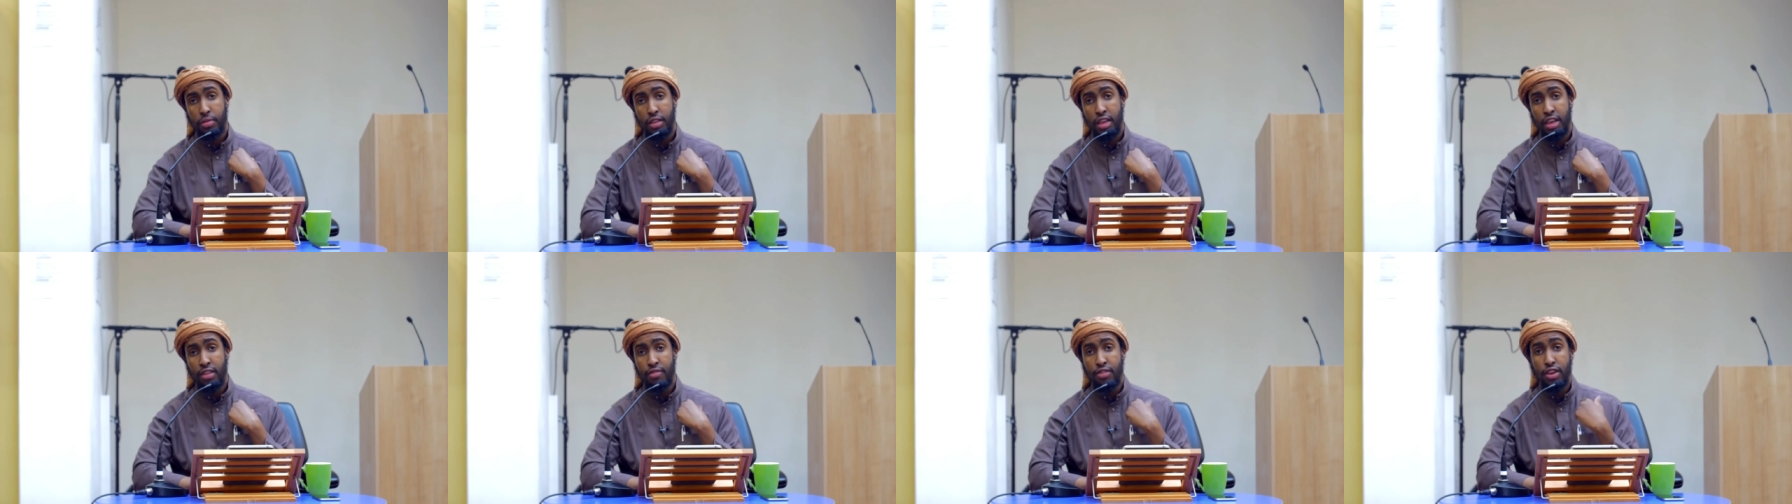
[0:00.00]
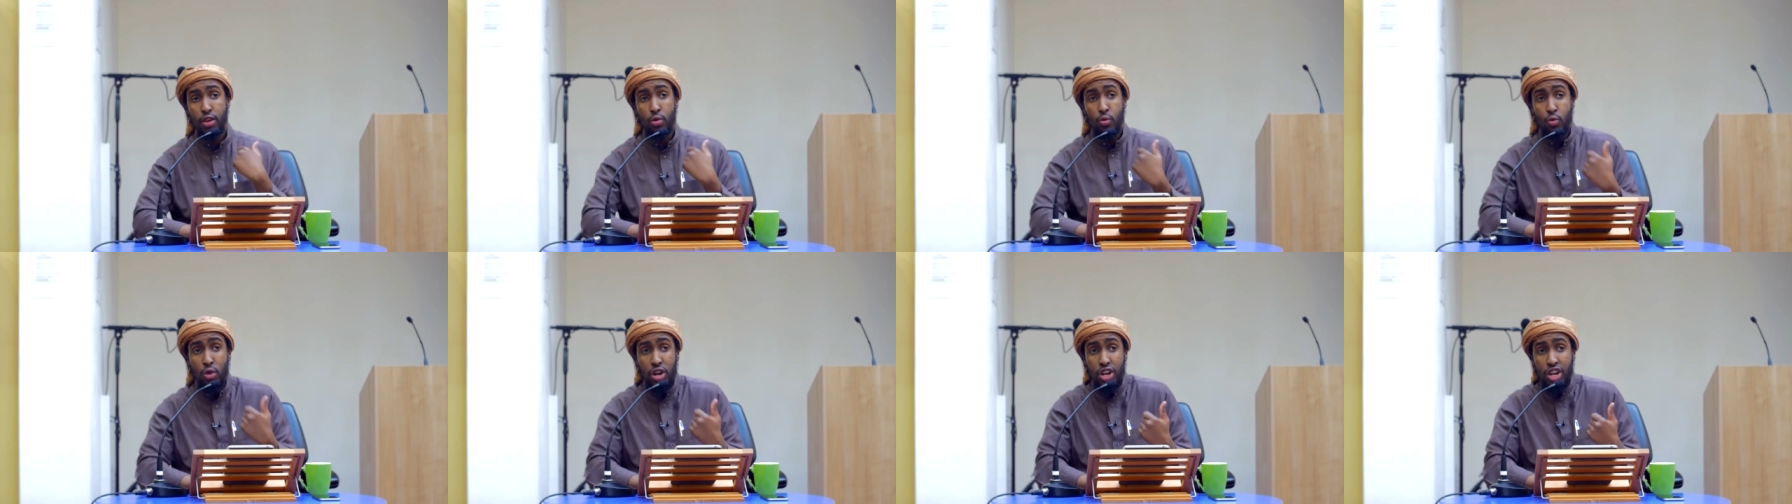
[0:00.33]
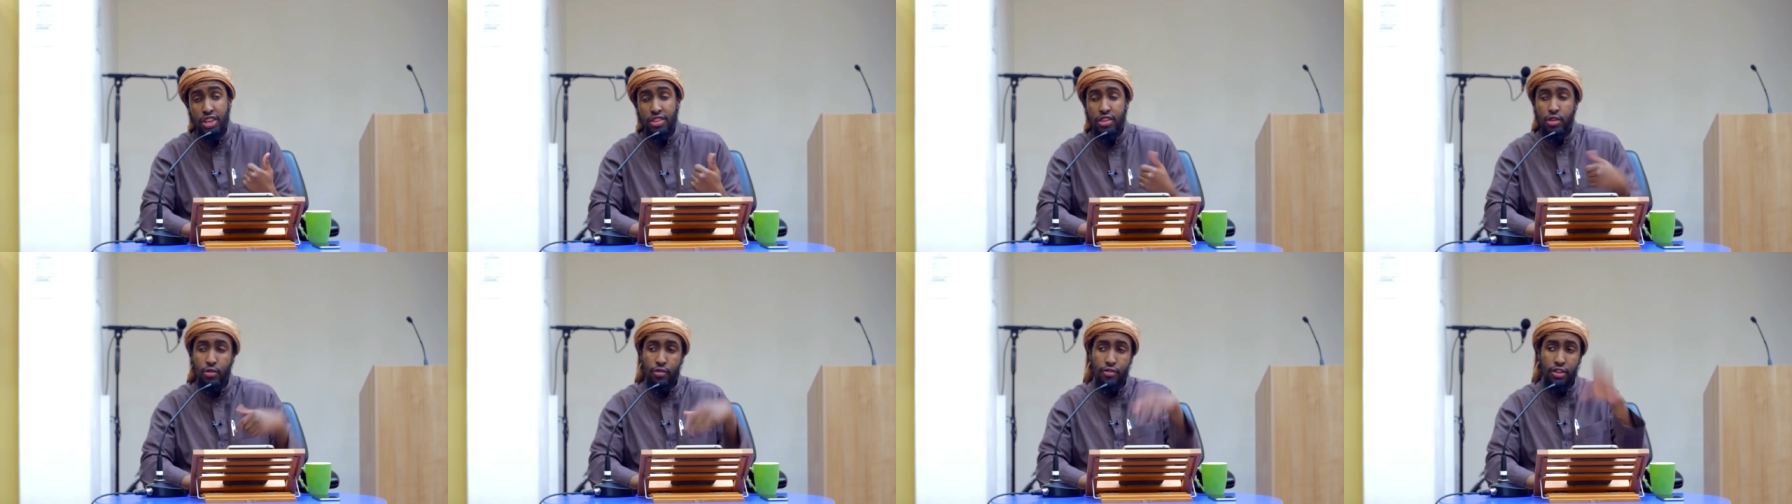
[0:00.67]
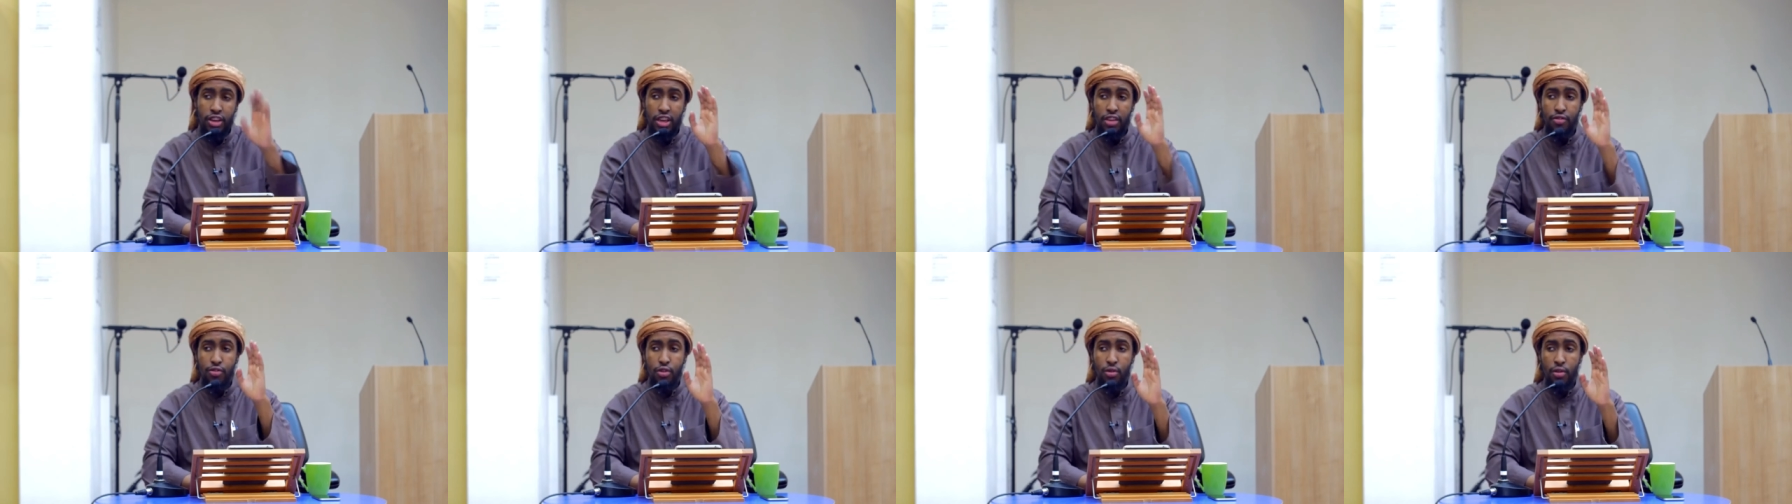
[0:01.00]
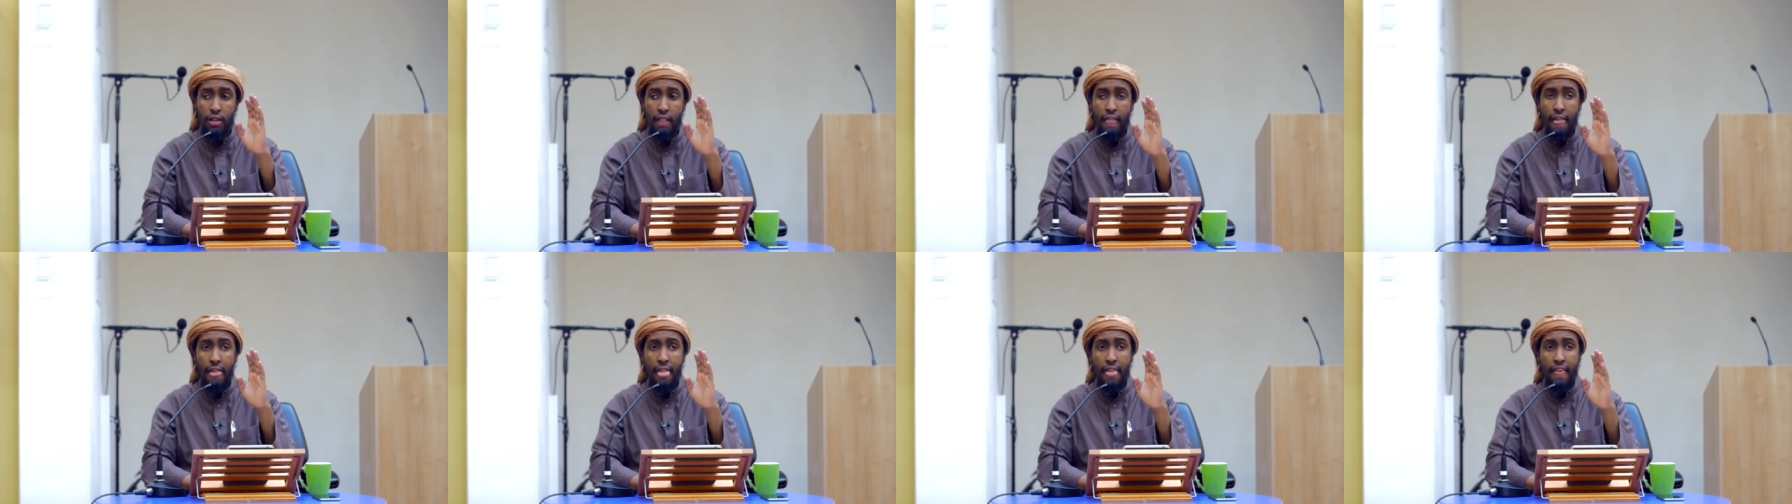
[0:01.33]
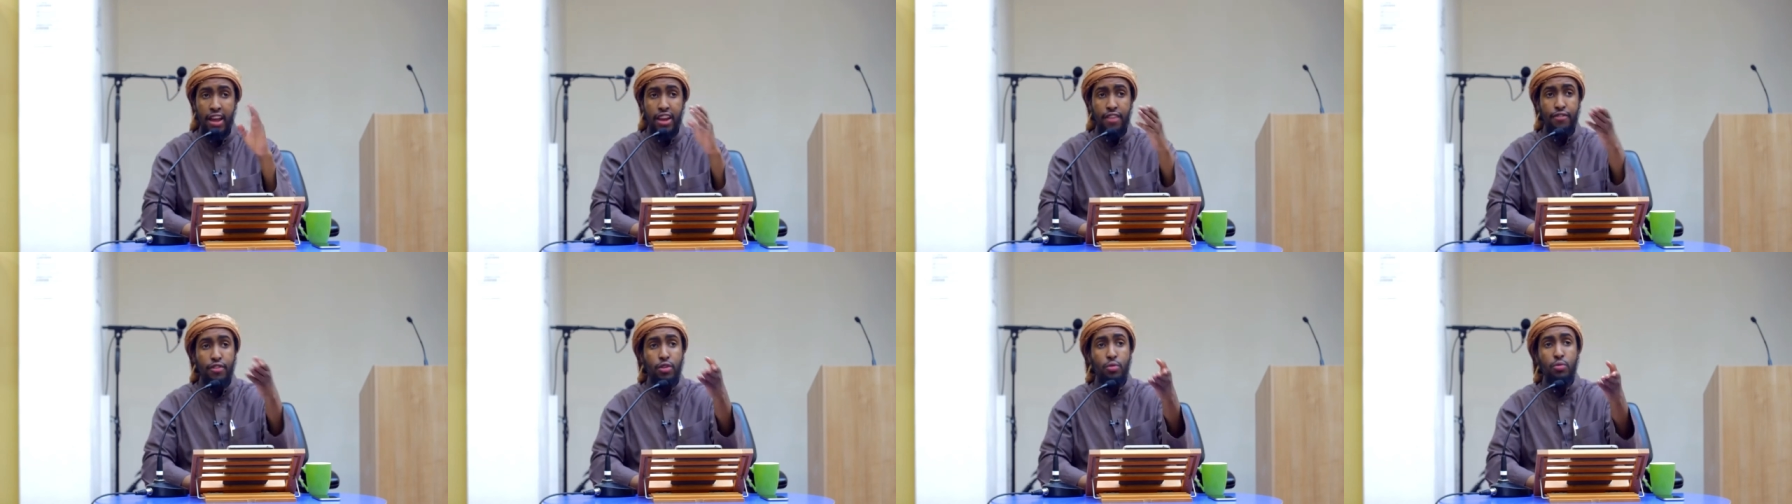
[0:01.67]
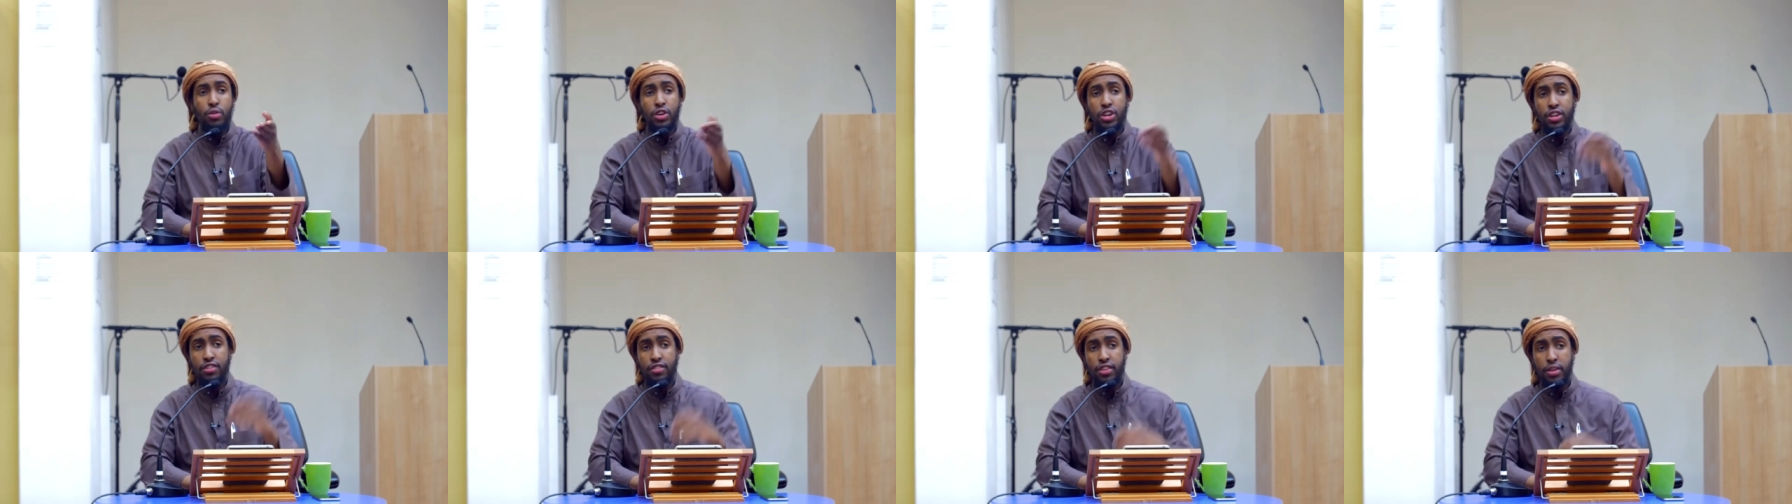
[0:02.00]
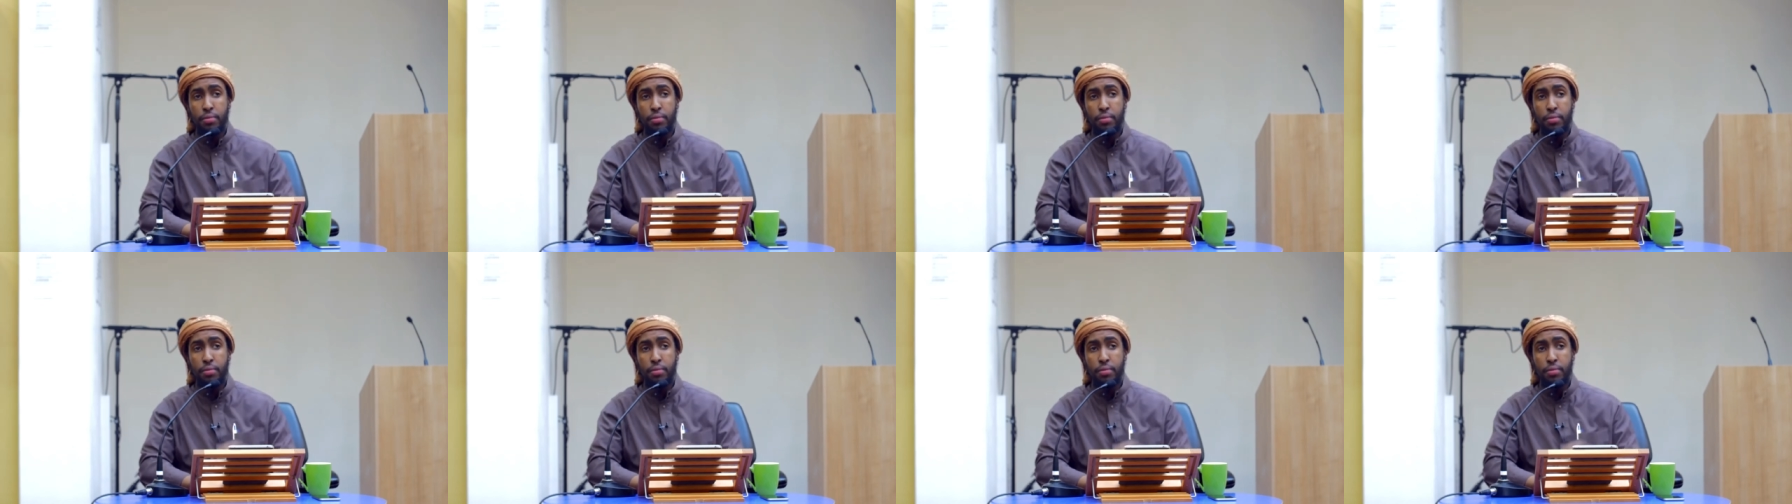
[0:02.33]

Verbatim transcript: If he wishes, he'll forgive you, and if he wishes,